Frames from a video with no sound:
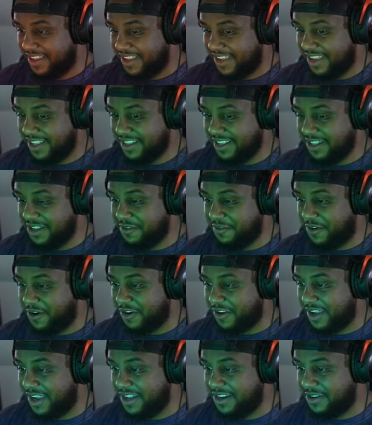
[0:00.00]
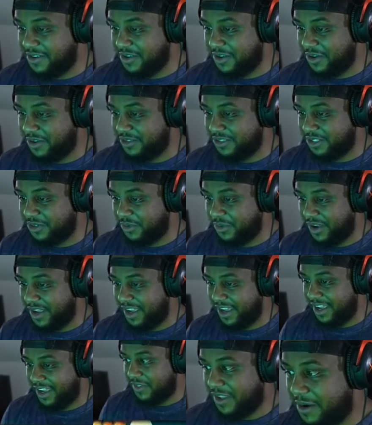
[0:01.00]
and then the volcano goes
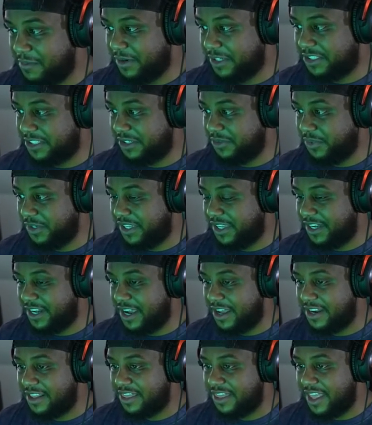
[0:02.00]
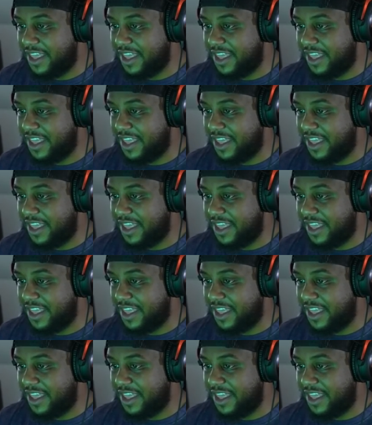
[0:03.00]
away. How much did we get out of